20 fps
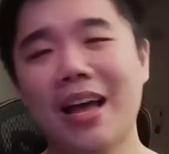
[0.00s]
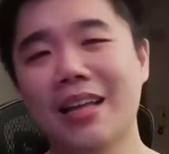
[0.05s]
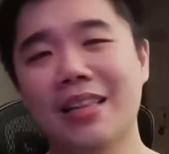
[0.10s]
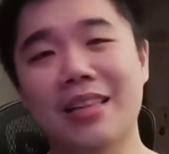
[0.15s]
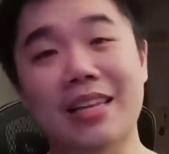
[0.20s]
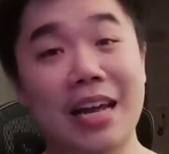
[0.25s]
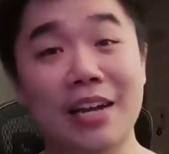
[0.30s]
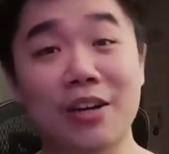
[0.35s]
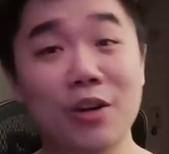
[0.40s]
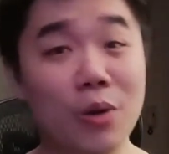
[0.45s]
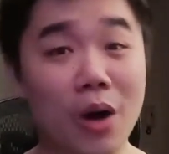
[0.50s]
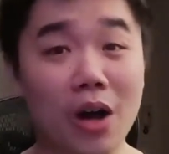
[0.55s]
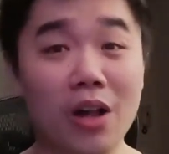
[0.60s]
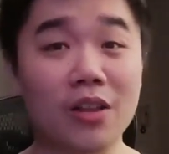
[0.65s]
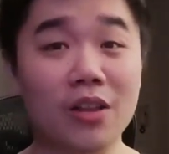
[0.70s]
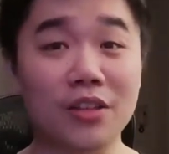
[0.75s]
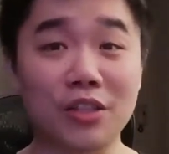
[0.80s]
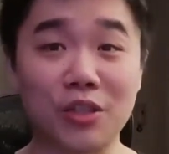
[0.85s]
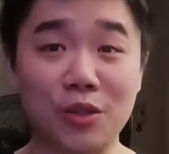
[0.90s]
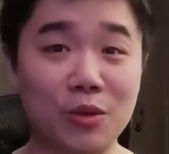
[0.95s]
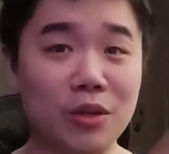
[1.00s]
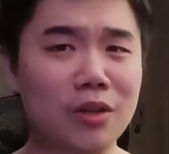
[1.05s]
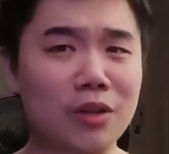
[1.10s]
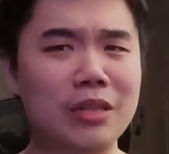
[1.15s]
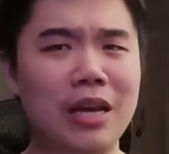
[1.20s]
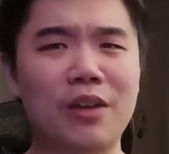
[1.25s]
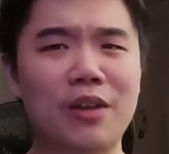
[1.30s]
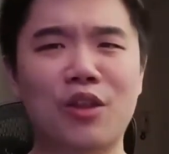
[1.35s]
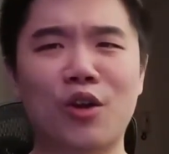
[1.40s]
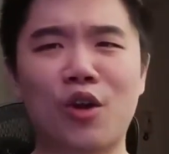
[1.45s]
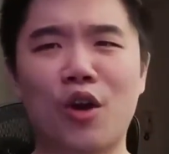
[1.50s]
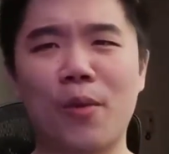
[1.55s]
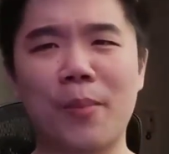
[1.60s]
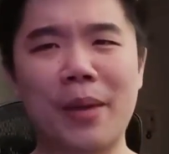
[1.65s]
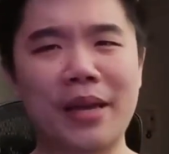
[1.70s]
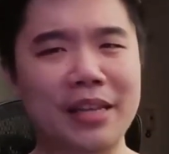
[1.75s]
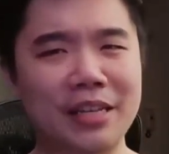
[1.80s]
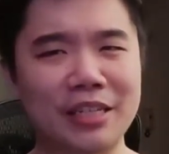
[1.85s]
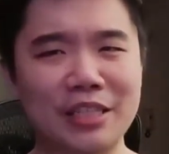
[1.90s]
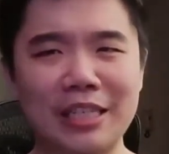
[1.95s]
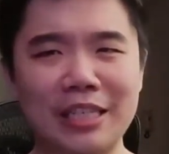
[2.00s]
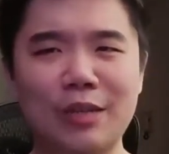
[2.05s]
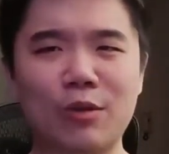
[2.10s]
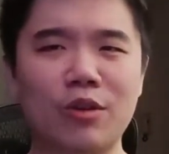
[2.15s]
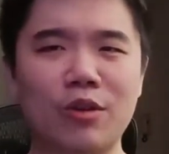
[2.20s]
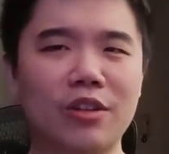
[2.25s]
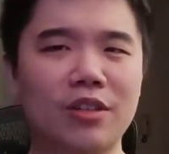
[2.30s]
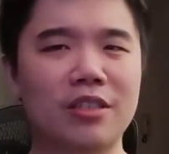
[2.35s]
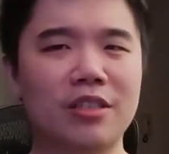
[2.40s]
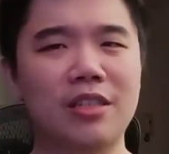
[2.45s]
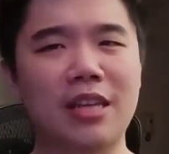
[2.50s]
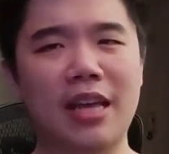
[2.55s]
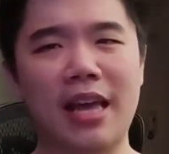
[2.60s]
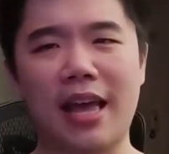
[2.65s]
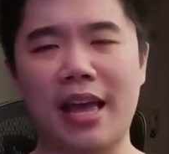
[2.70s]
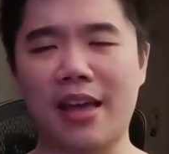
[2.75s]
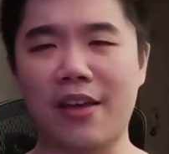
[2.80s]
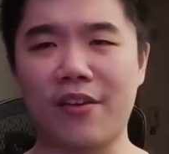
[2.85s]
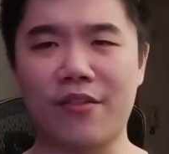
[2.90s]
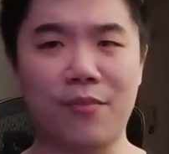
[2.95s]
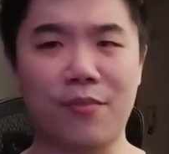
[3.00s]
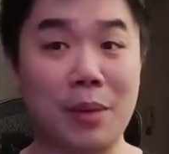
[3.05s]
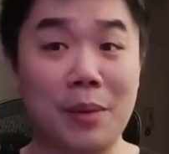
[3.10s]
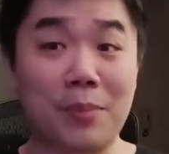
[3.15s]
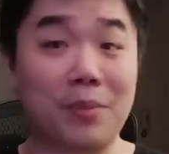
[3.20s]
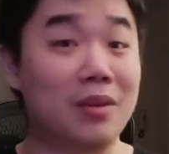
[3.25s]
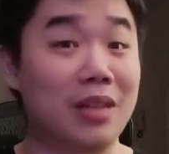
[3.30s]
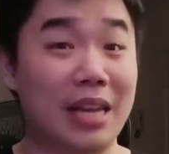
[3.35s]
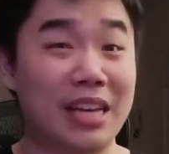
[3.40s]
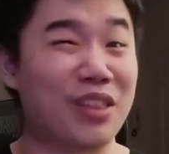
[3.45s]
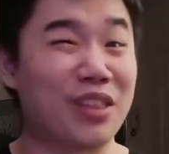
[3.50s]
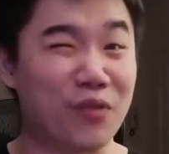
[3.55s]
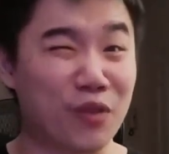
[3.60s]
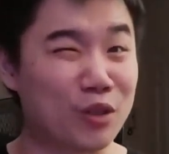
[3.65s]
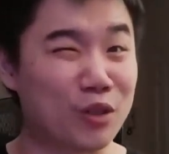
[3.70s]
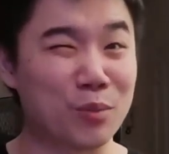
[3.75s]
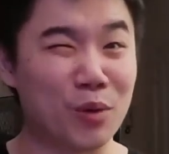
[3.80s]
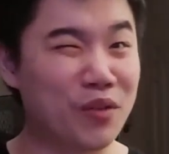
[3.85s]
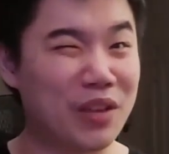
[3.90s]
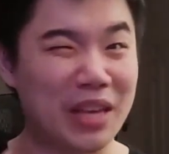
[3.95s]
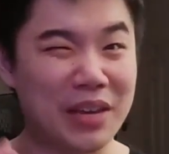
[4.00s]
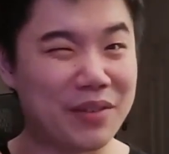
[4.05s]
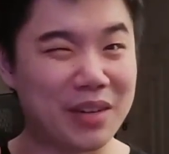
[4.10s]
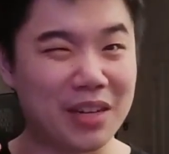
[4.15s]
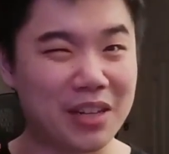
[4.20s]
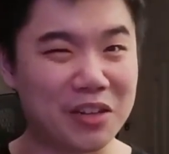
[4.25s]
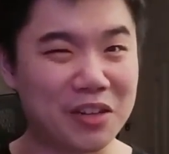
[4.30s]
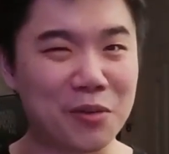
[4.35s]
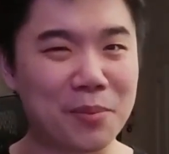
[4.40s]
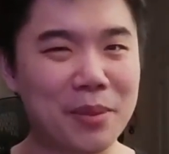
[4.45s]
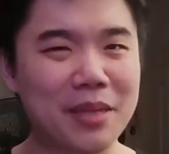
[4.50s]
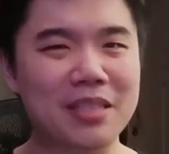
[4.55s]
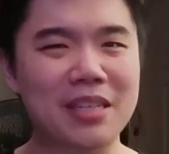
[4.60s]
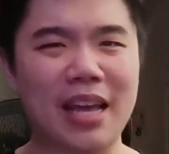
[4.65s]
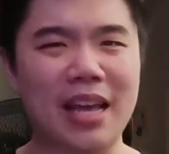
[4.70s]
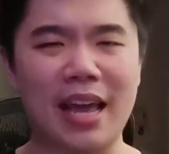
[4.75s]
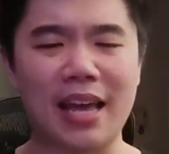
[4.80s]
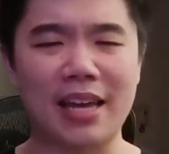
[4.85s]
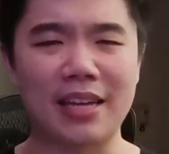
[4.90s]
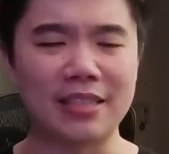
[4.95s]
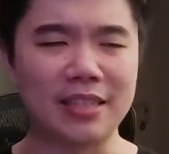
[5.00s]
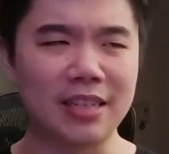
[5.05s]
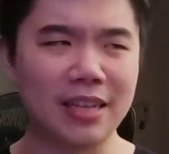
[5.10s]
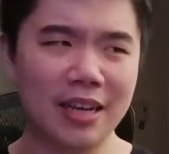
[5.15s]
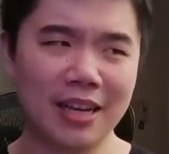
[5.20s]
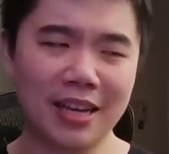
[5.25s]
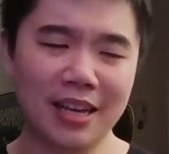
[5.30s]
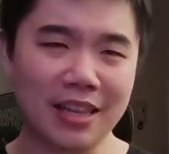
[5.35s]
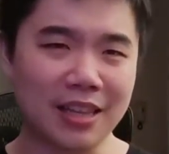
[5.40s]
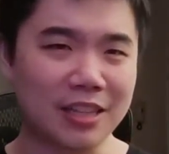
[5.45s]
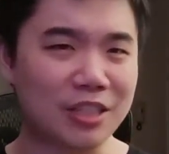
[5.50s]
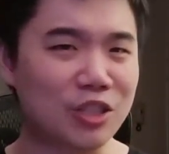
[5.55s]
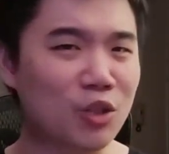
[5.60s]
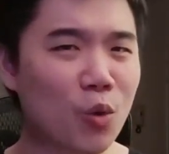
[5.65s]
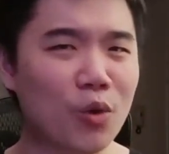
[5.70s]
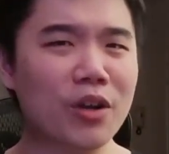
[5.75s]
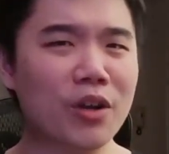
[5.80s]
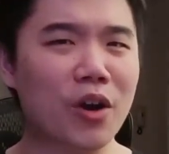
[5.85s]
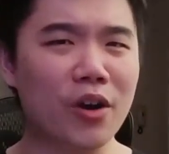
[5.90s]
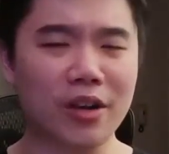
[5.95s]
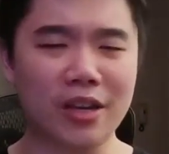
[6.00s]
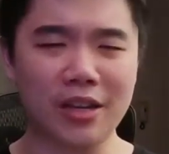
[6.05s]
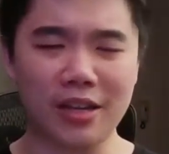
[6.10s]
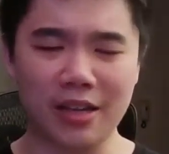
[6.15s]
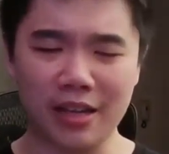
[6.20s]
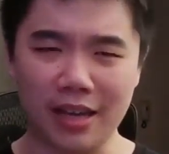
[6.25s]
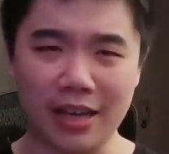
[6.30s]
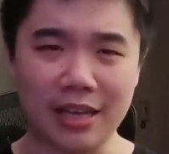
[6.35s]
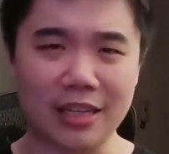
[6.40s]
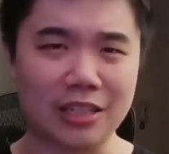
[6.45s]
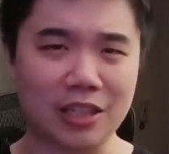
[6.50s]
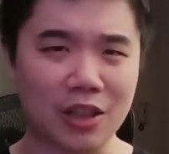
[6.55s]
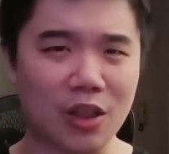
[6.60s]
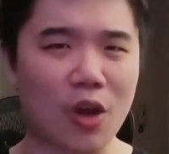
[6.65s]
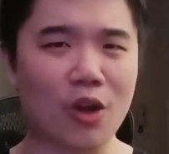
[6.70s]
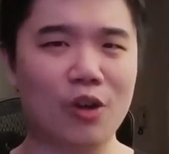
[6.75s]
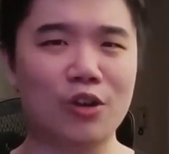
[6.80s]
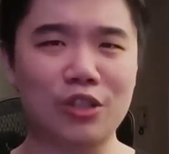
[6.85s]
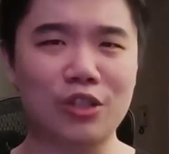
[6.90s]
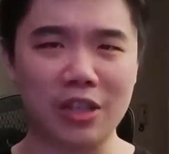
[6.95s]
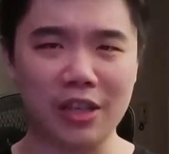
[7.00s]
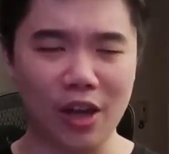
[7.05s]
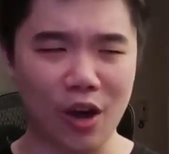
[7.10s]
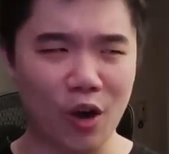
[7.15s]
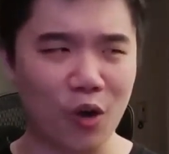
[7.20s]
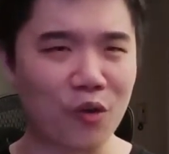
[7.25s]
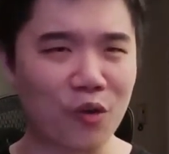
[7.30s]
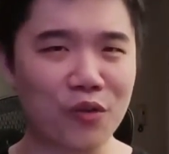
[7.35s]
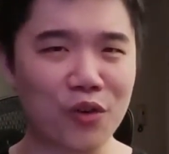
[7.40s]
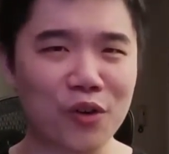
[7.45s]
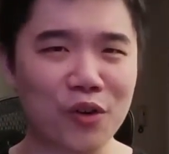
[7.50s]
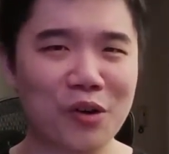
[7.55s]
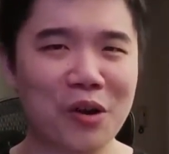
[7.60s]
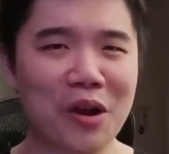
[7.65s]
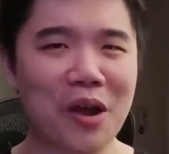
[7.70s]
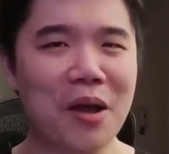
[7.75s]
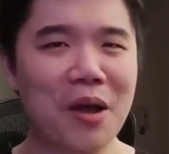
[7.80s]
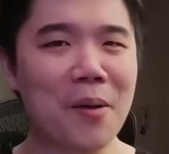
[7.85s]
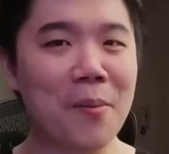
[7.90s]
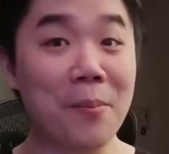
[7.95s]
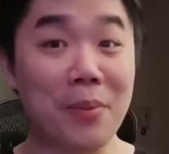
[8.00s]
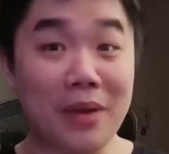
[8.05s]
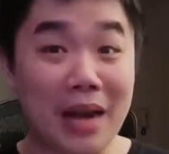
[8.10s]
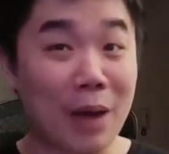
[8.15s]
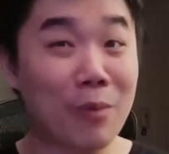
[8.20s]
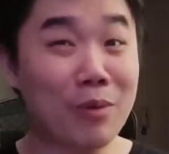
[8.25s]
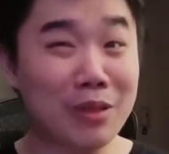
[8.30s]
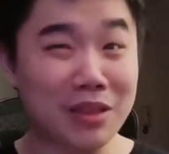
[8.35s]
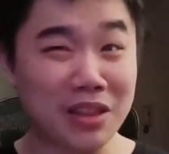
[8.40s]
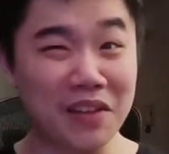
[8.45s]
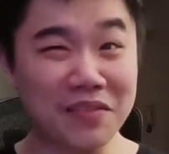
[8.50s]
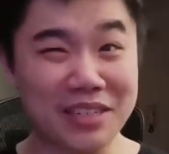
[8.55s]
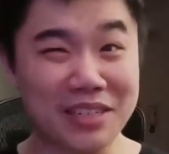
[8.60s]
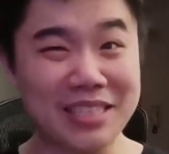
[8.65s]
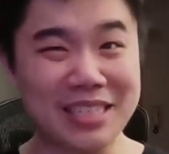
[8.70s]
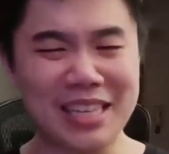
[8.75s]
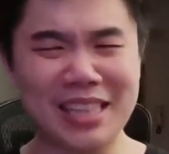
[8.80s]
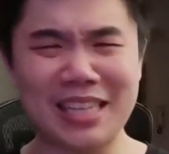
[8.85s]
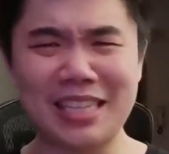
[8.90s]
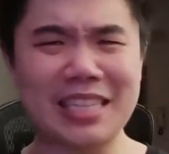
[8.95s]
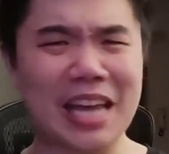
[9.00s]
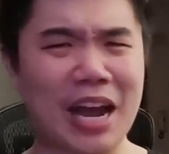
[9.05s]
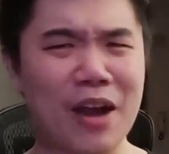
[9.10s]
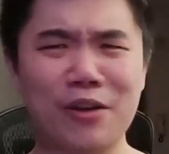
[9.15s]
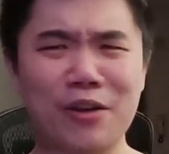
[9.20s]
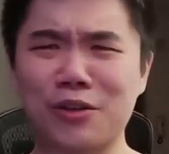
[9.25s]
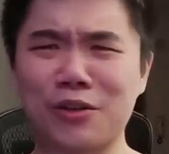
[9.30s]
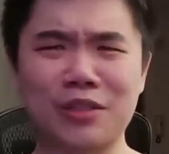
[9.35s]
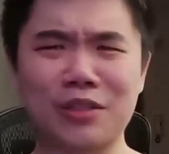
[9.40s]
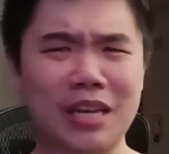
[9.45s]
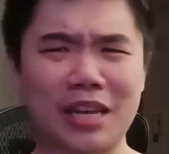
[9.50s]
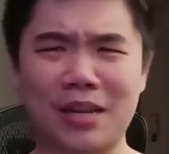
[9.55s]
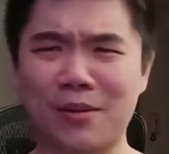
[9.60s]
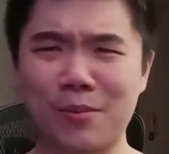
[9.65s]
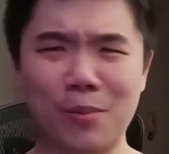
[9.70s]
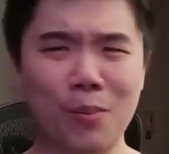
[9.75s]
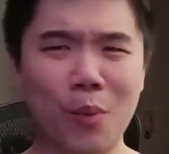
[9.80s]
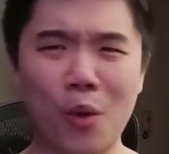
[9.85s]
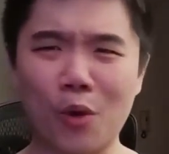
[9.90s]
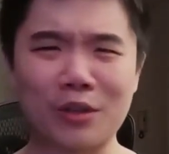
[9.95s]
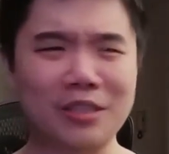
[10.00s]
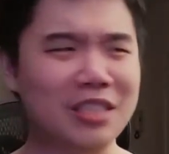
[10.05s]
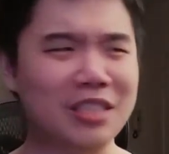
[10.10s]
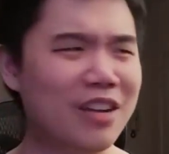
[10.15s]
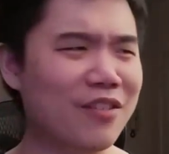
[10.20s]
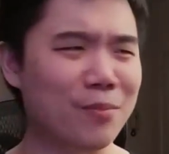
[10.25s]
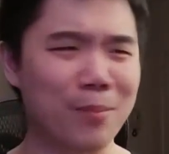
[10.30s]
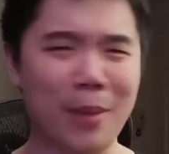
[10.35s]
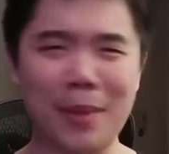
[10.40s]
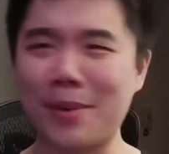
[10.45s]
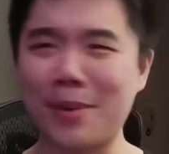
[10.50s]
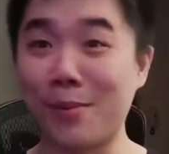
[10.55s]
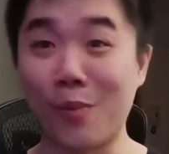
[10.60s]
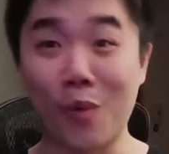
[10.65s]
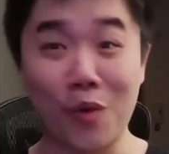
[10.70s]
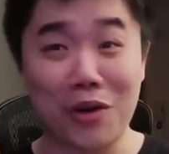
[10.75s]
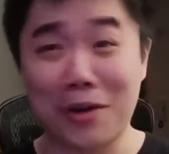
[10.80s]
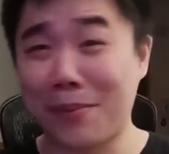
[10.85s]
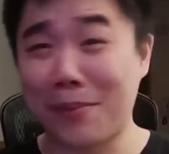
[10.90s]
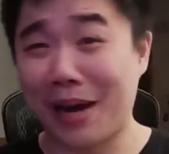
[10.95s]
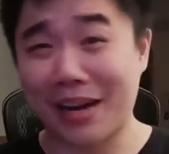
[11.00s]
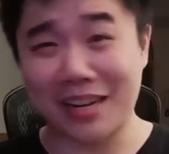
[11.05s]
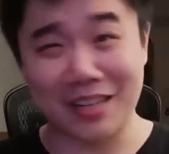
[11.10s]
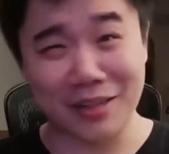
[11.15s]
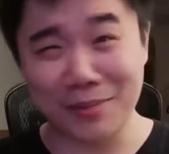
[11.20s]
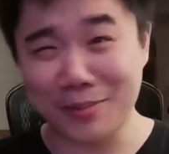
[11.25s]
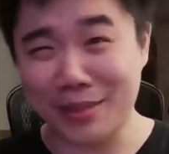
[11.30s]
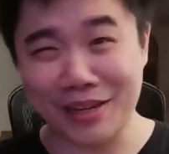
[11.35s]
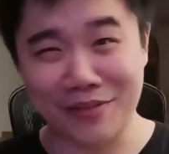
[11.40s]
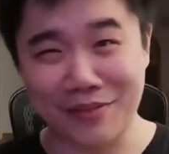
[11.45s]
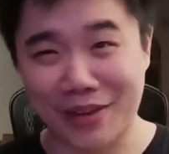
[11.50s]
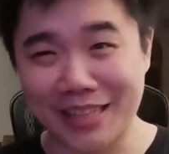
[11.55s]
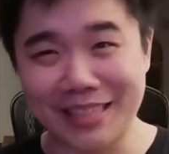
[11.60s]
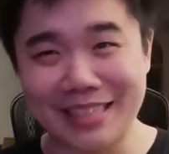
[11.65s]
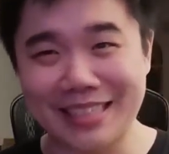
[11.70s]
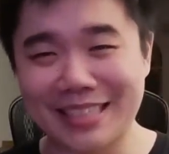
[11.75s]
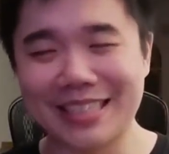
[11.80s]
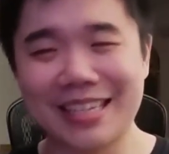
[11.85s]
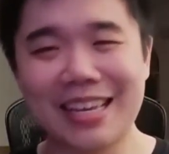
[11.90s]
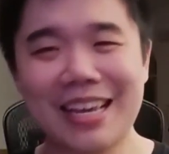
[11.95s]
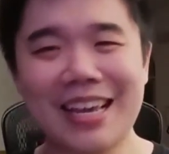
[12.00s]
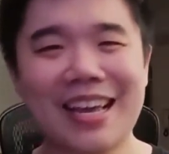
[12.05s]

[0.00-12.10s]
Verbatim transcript: Like, I know all the studios out there are making sequels if people like the first movie even a little bit, and the story arc is largely over, but I would love to see these characters in more stuff, maybe more apocalyptic events.